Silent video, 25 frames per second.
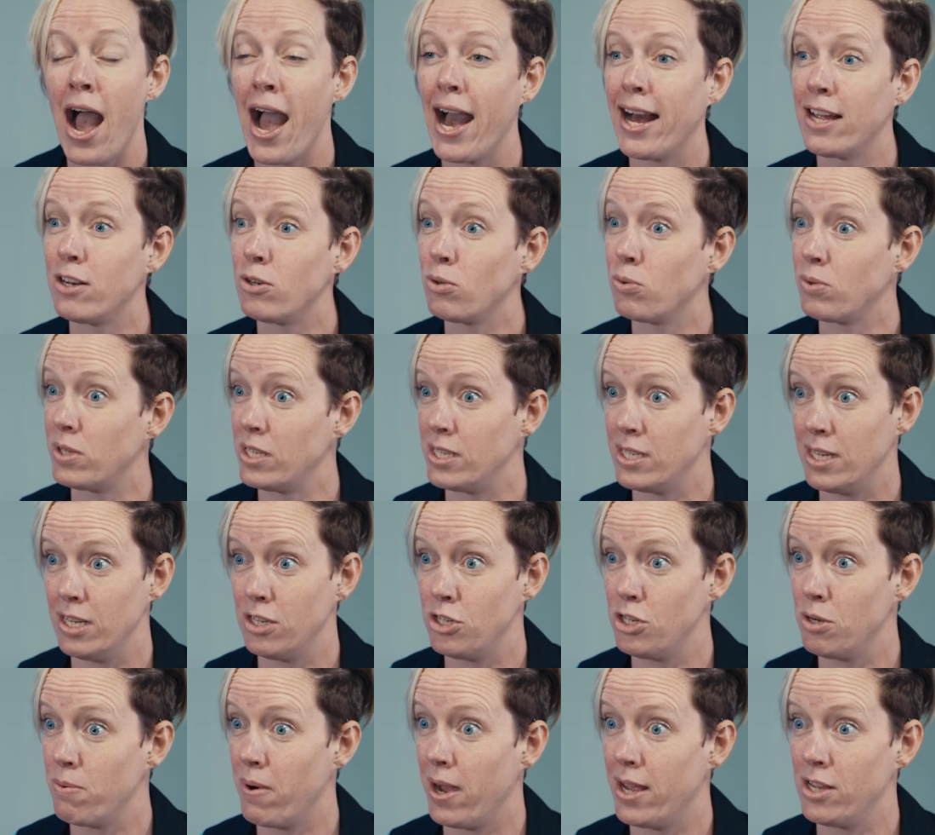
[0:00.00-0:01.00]
Handled the
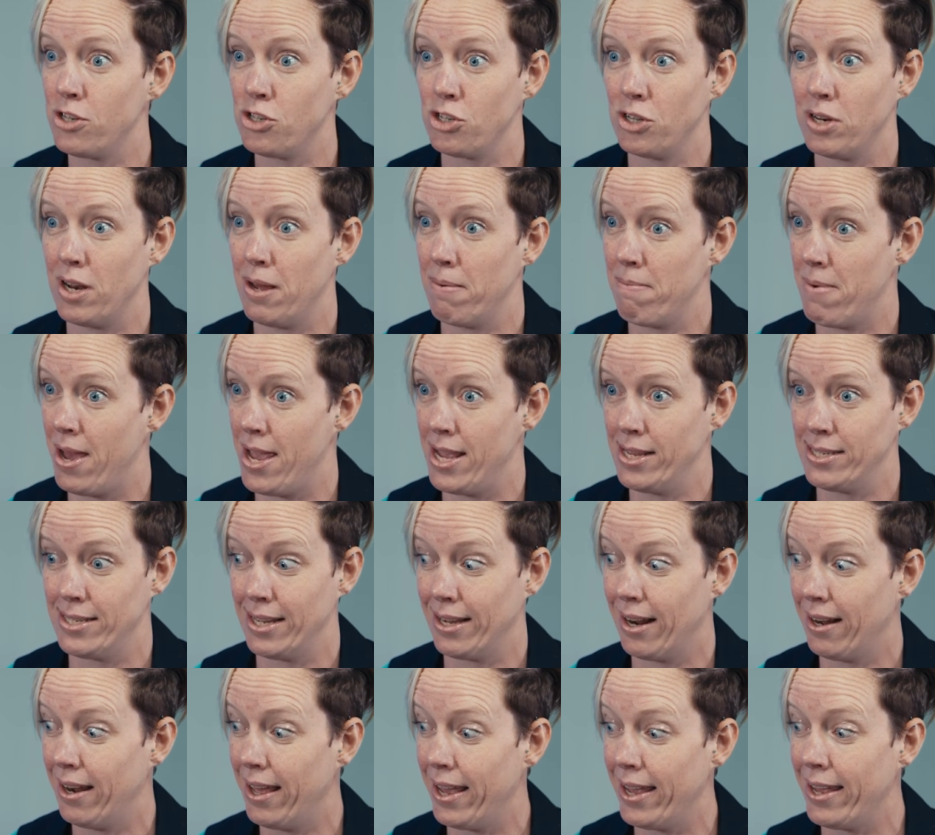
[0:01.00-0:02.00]
situation
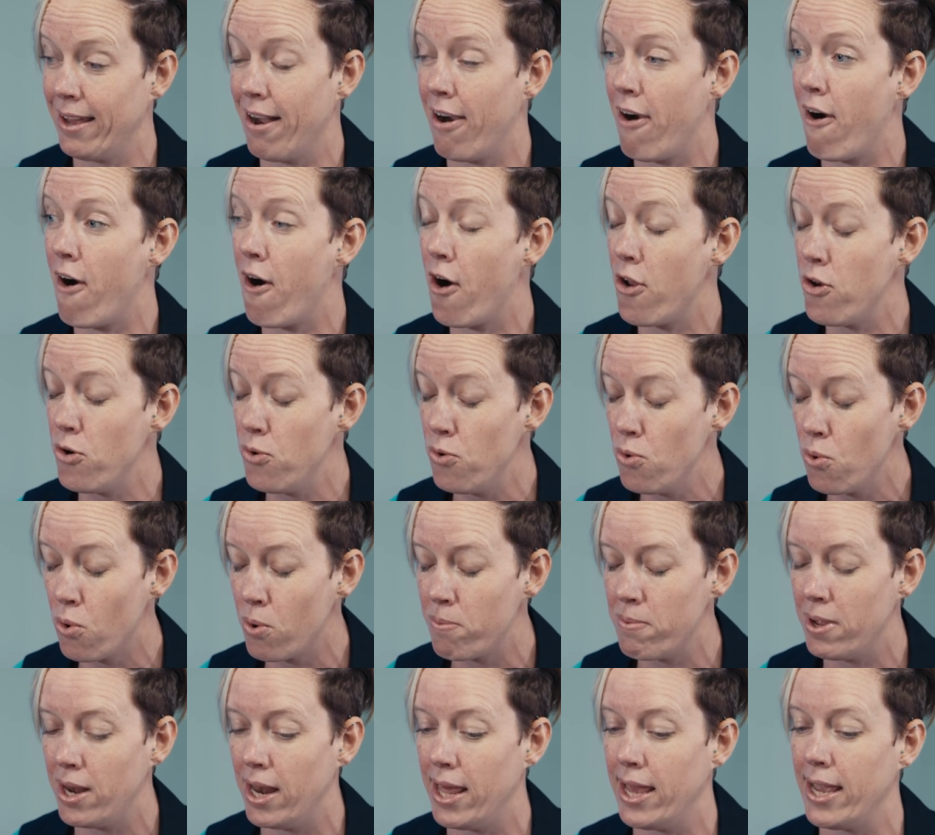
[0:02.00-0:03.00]
amazingly.
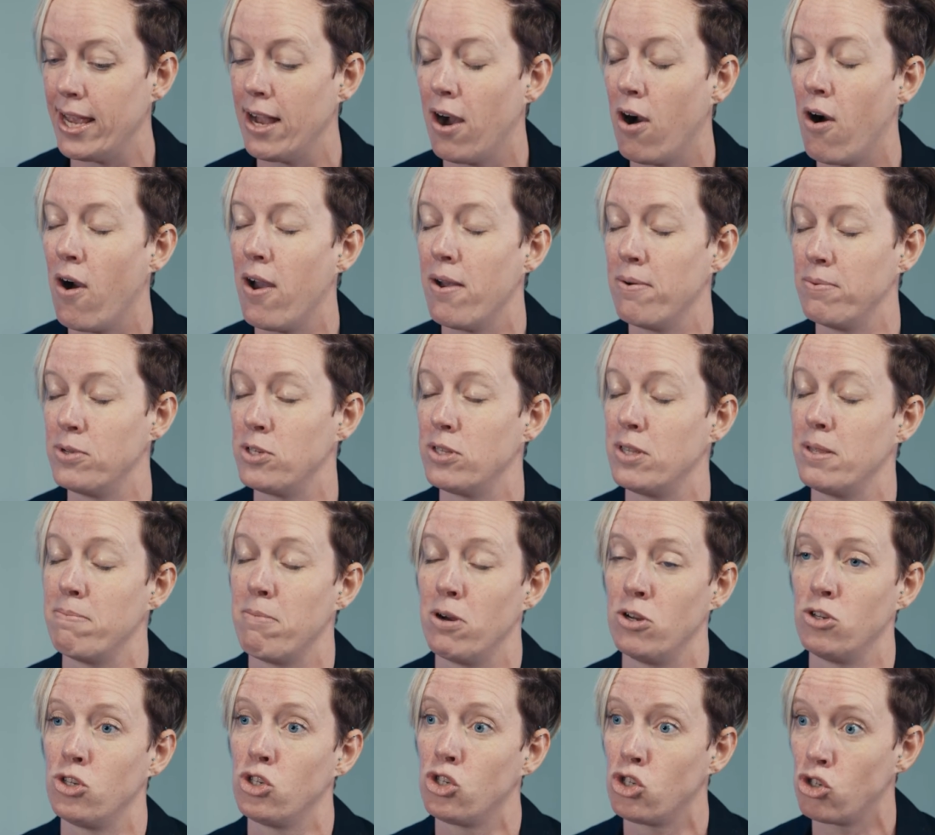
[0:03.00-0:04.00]
Normally, I was the
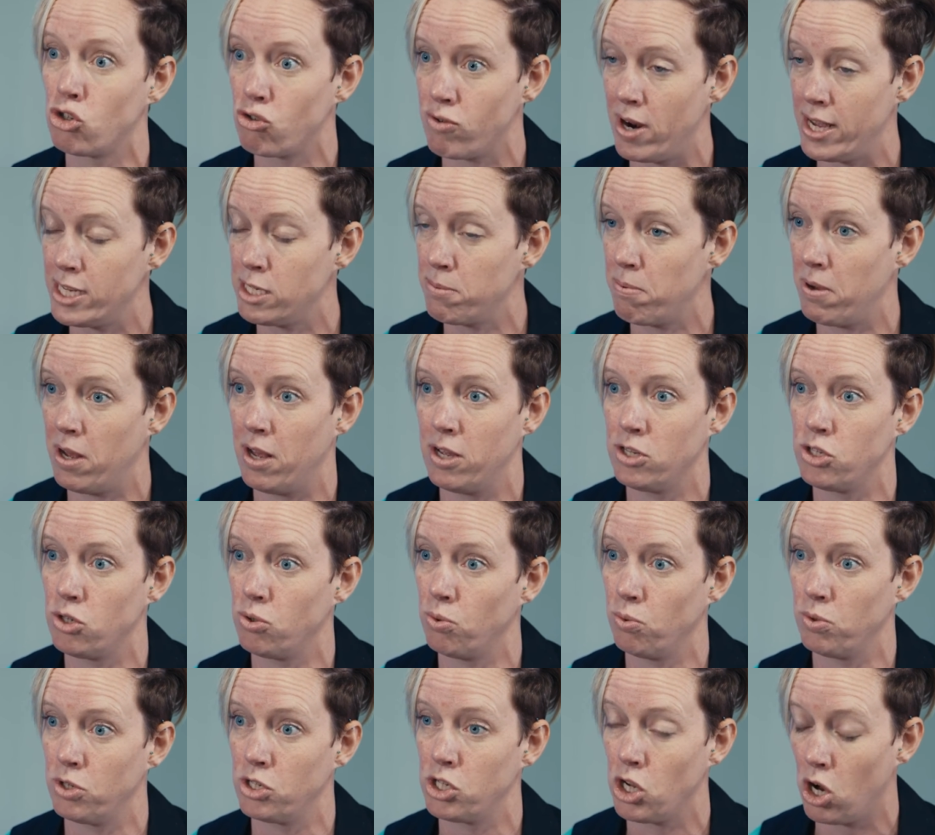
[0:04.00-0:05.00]
most stressed
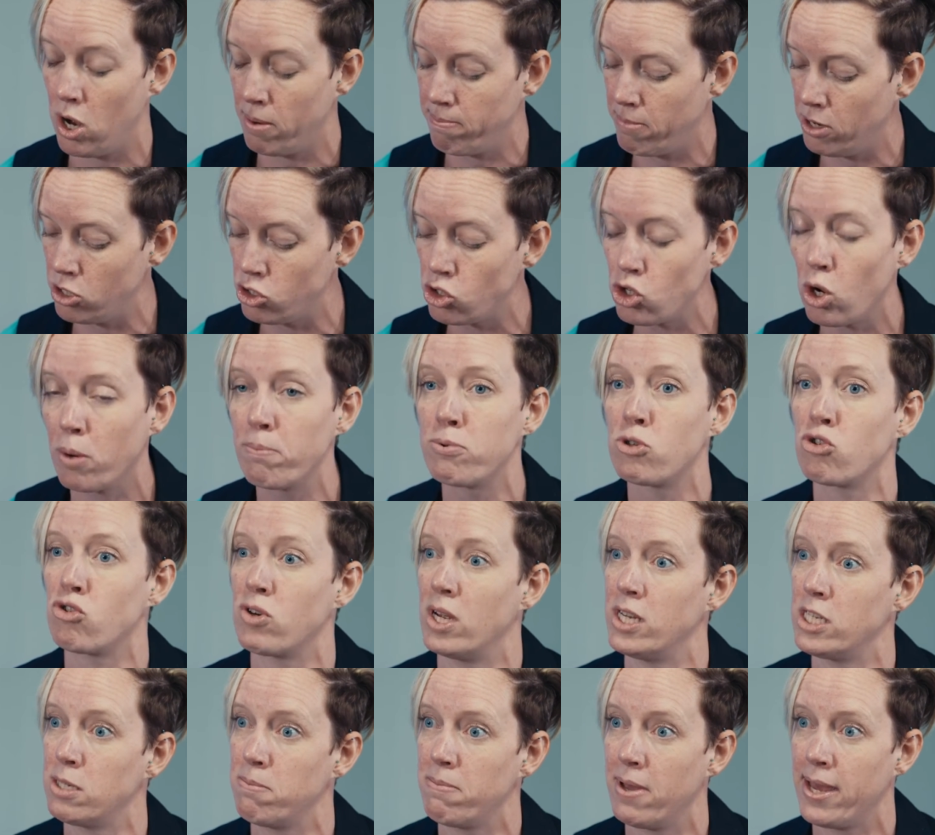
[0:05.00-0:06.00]
person all the time. My job
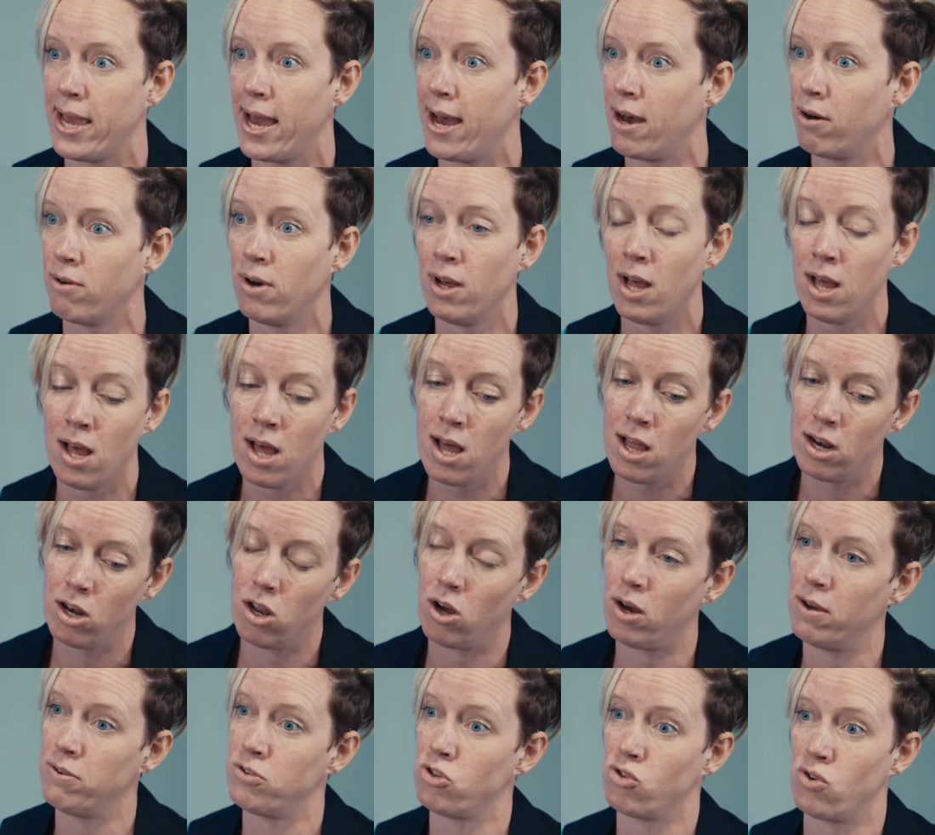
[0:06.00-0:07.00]
stressed me out,
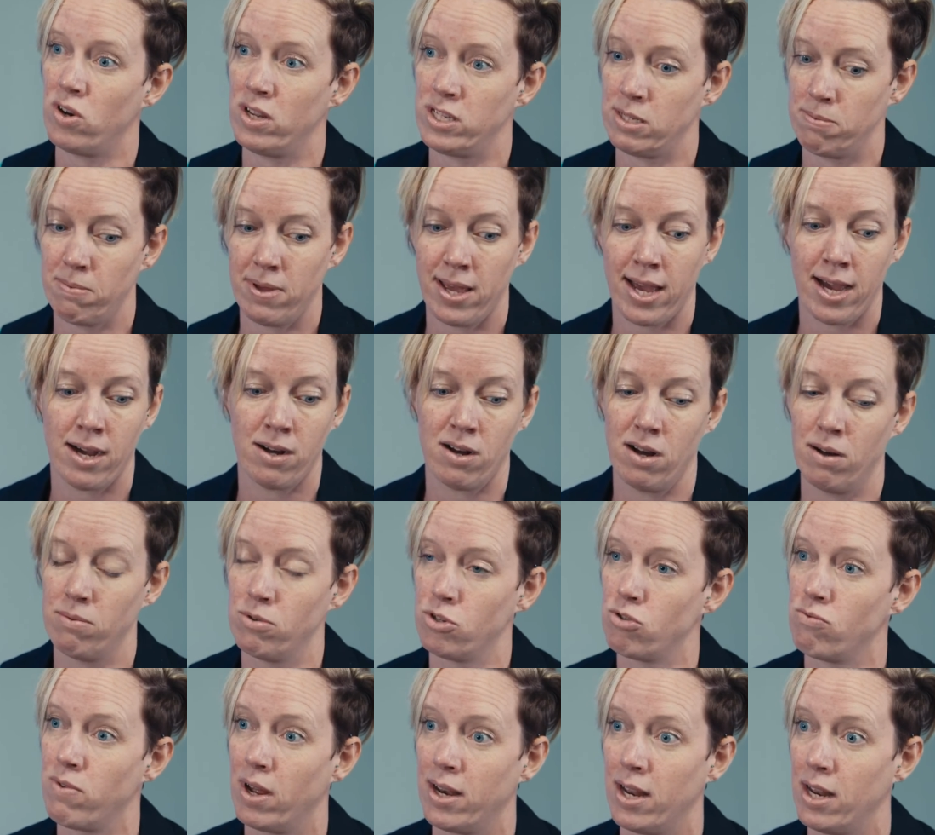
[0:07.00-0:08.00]
life stressed me out. I
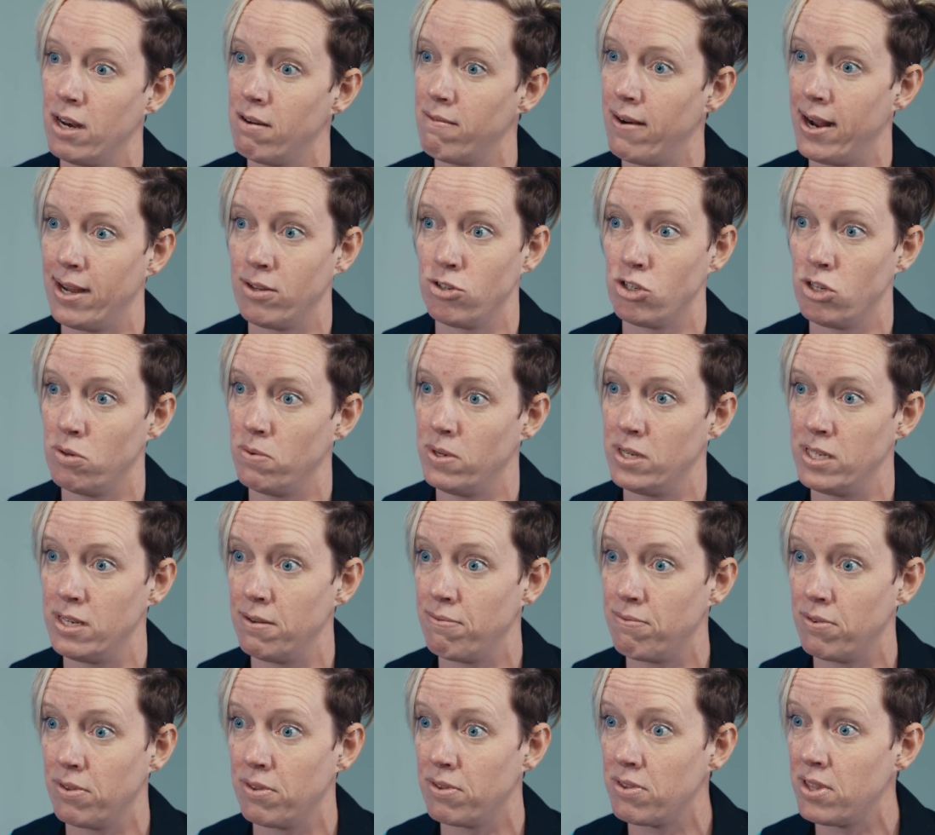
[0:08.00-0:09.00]
was running around doing
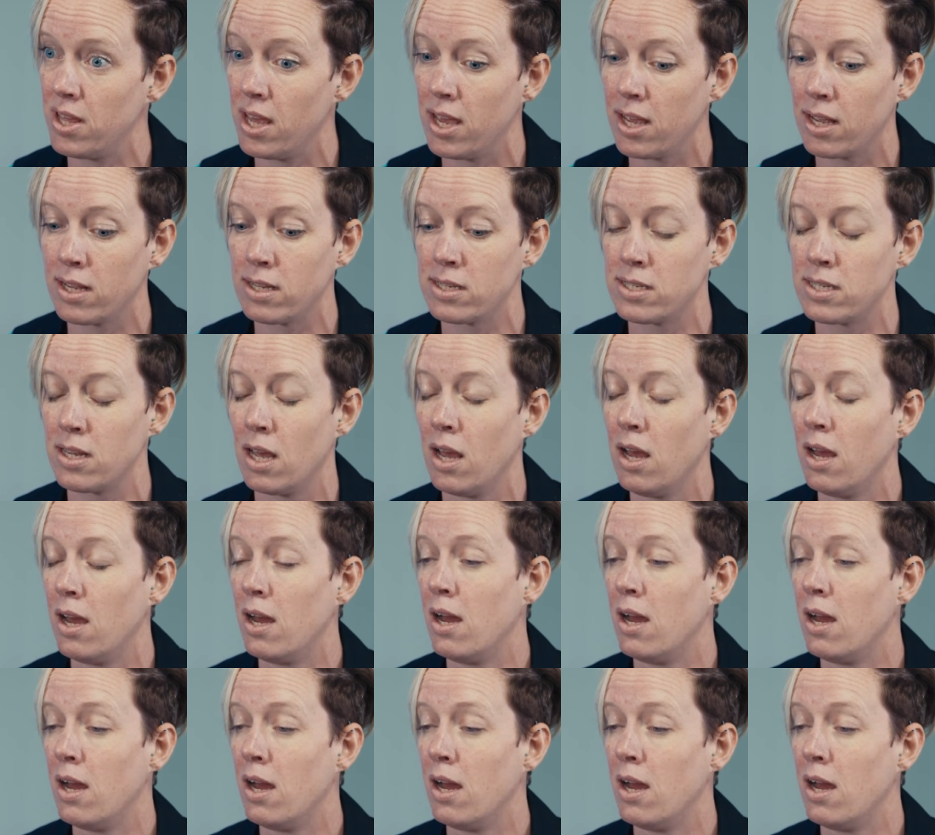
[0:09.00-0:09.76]
different things.